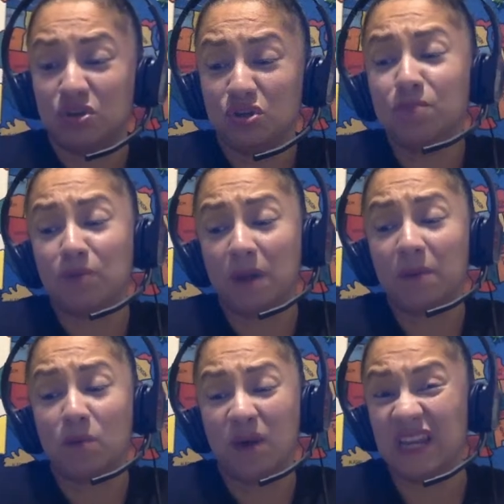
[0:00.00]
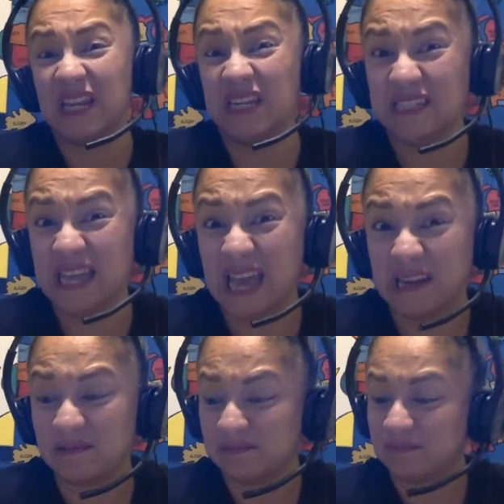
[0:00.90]
You'd probably want to eat his head.
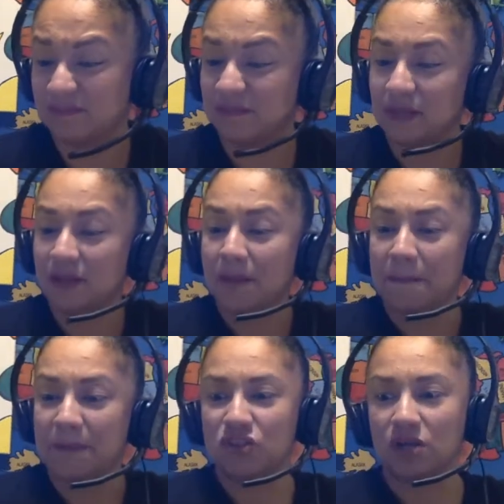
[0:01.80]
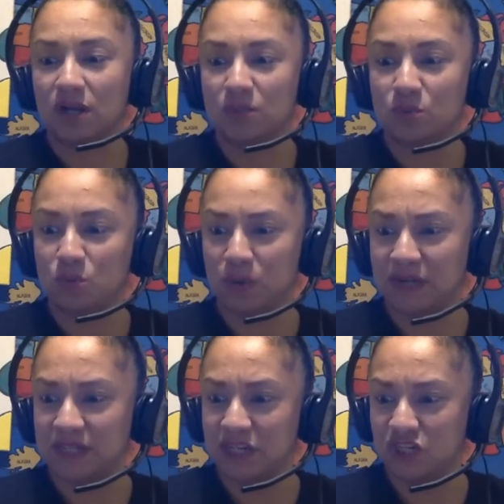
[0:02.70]
Mr. Klutz was wearing
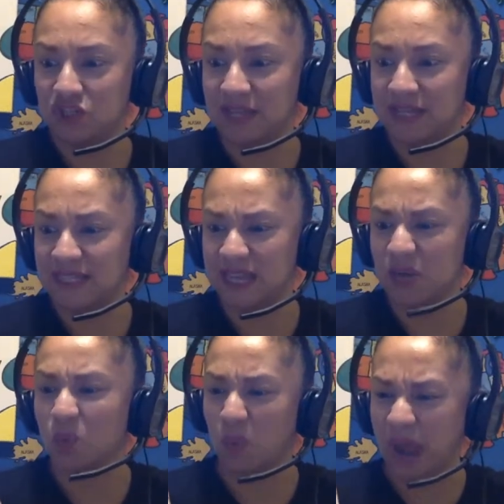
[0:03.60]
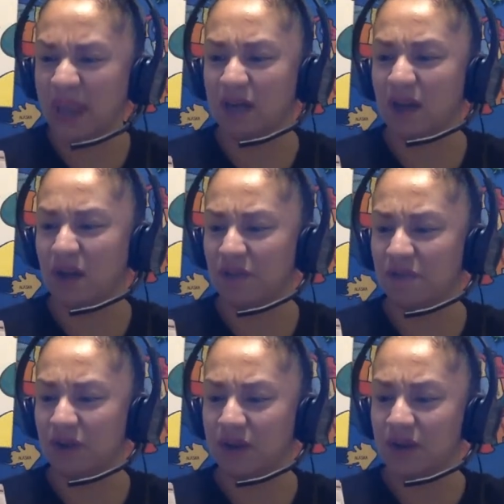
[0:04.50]
a t-shirt that said Riot on the
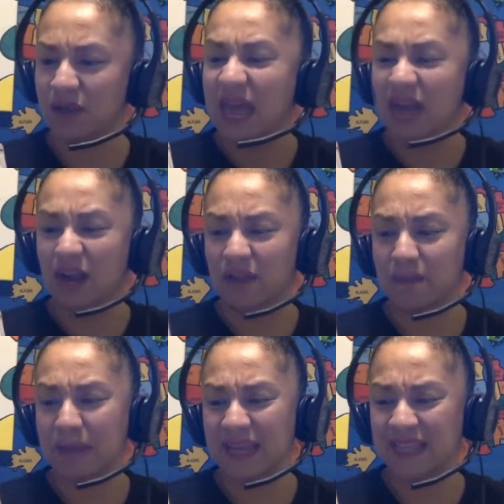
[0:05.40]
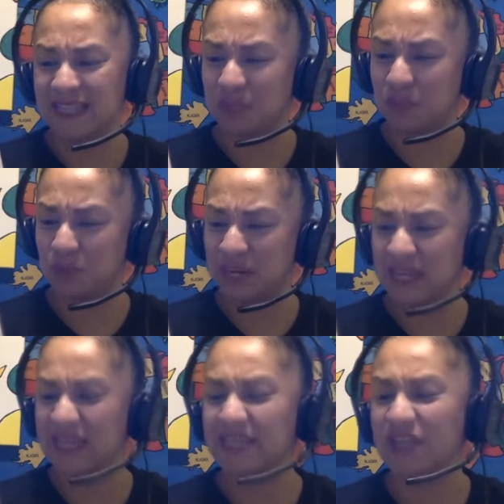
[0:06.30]
front, and on the back it said
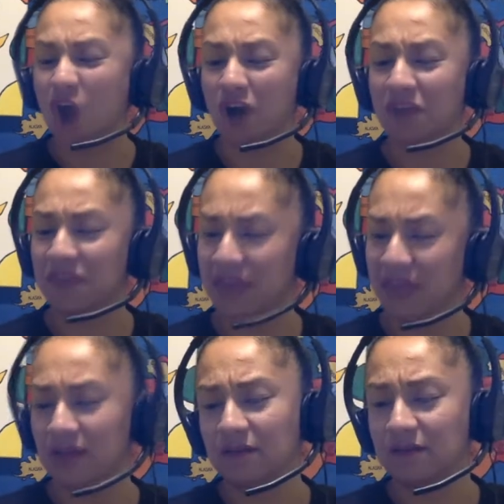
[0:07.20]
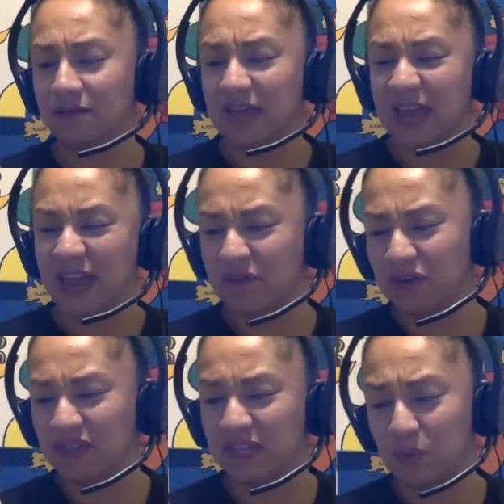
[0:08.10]
Reading is our thing.
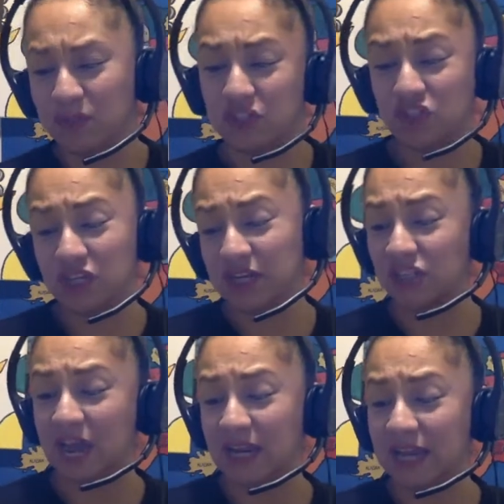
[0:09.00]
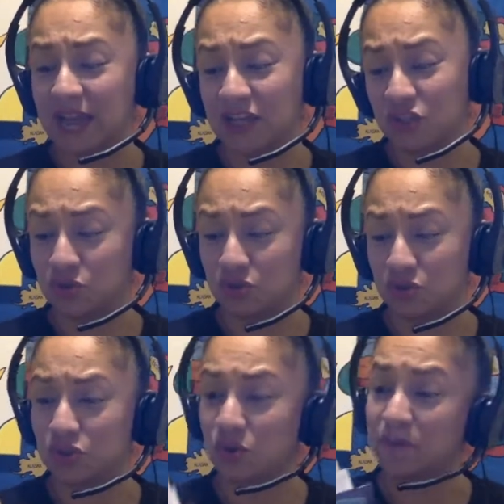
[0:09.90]
Everything was chit-chatting as
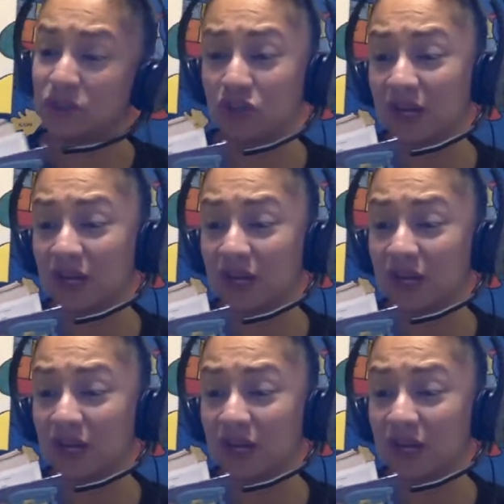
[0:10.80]
usual, so Mr.